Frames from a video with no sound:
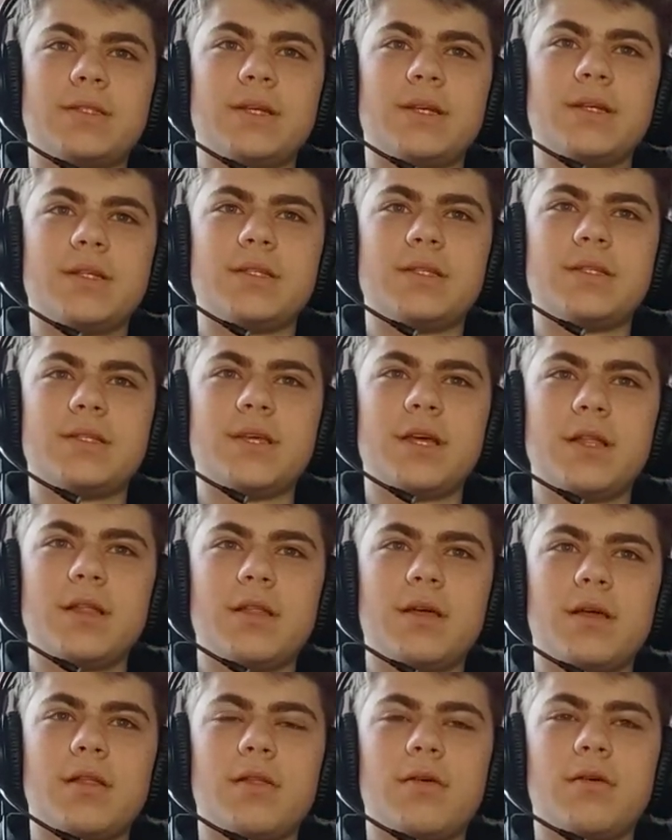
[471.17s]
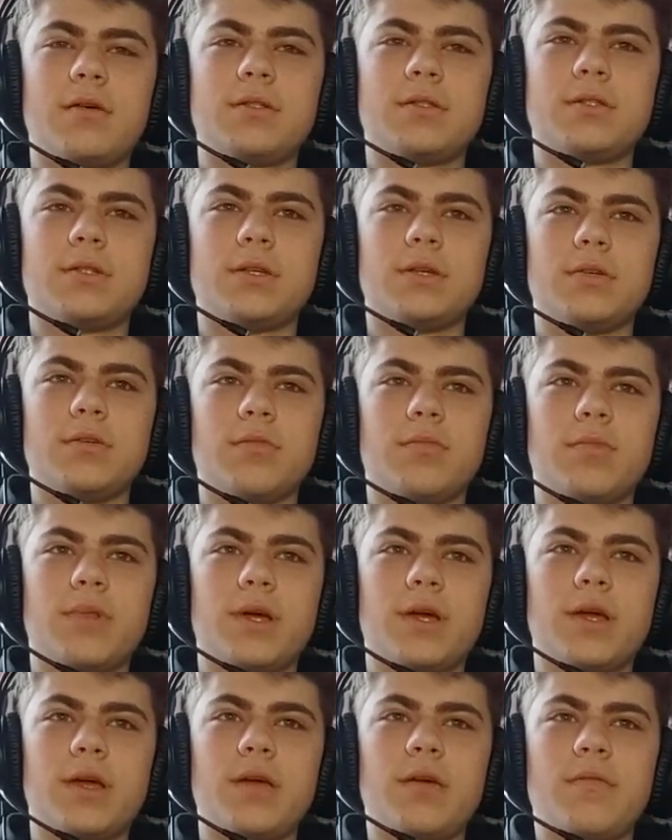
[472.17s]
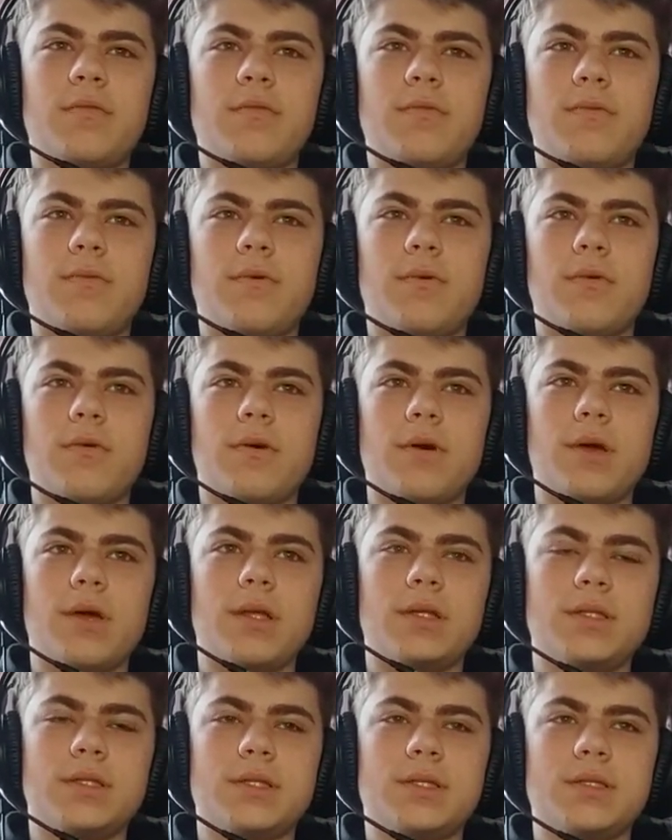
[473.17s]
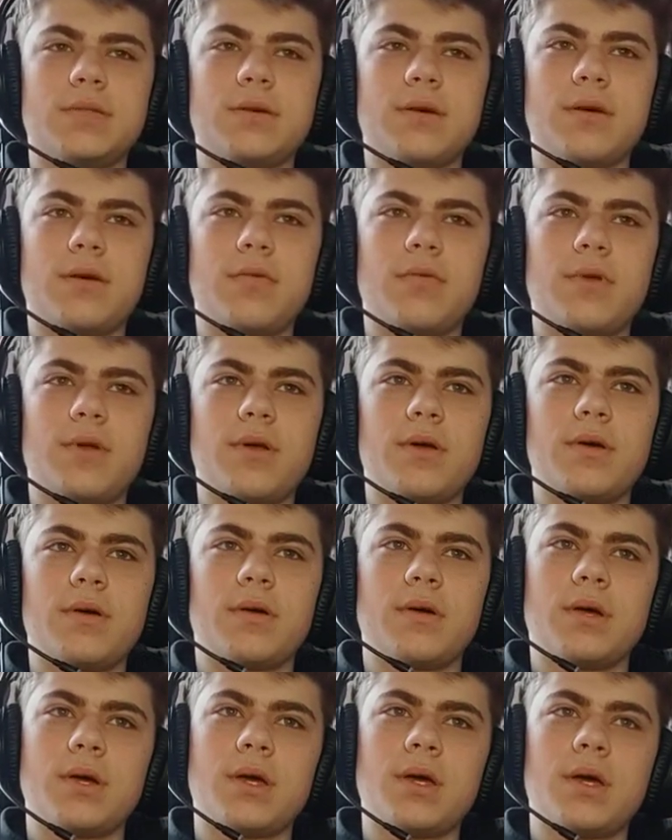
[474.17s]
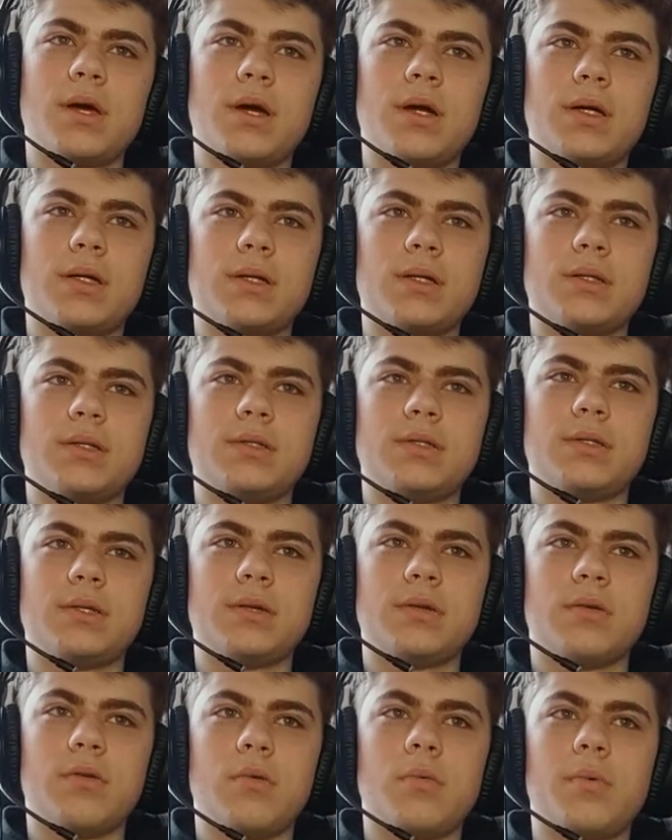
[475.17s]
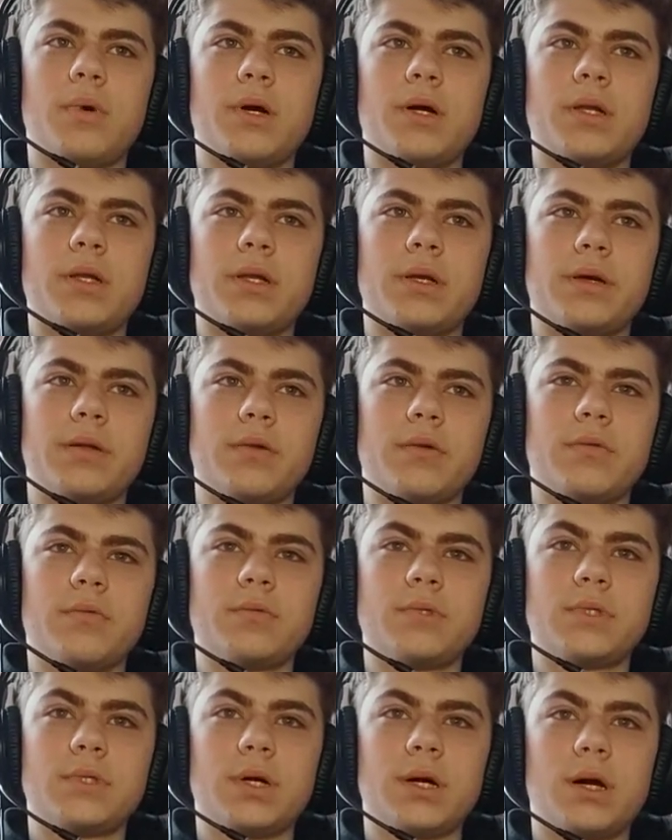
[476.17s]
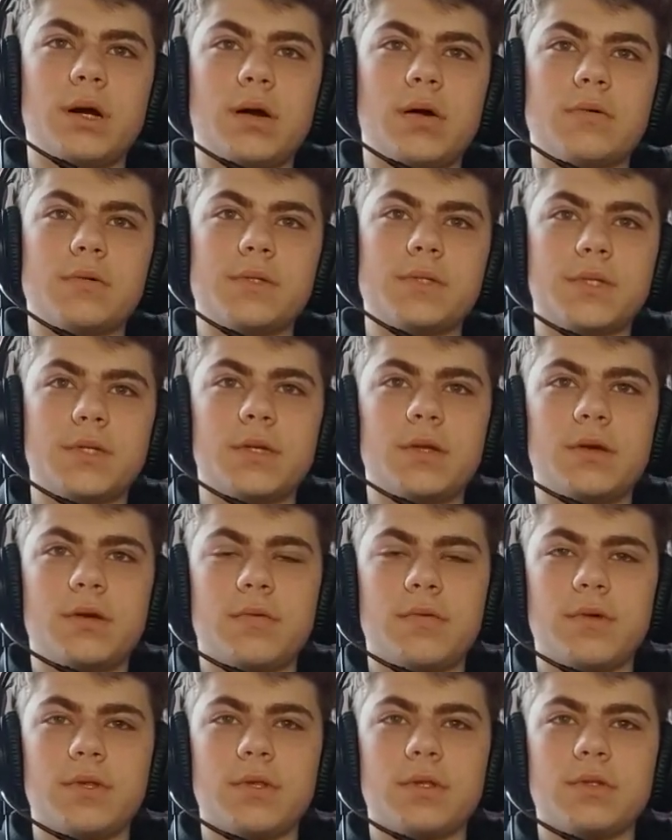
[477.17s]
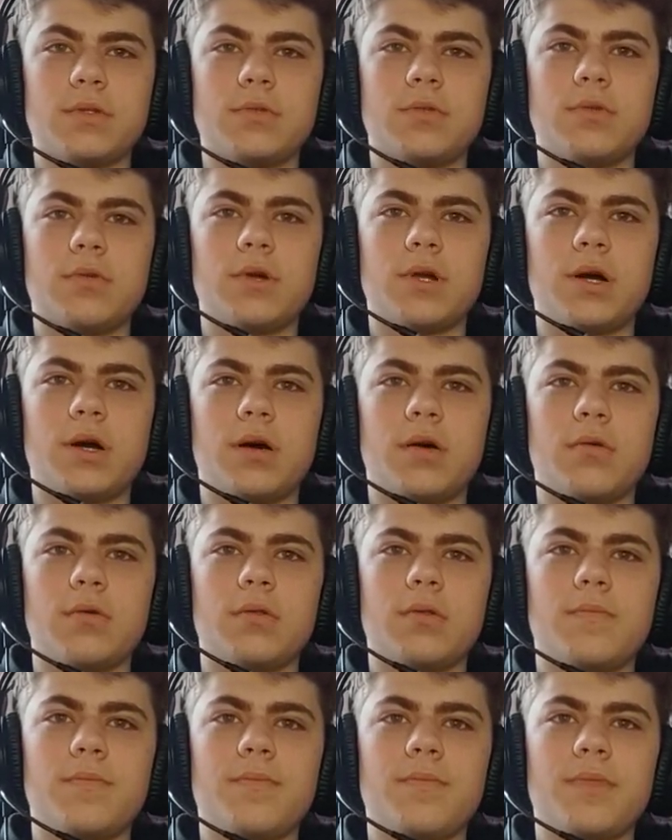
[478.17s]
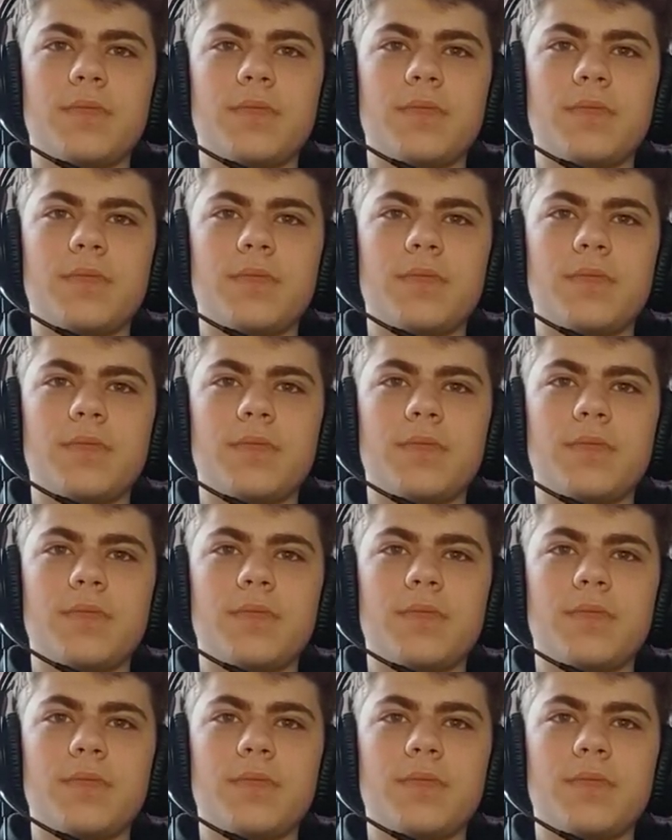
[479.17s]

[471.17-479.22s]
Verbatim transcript: There is still a lot uh, to play for in this area and uh, no one knows how things will turn out.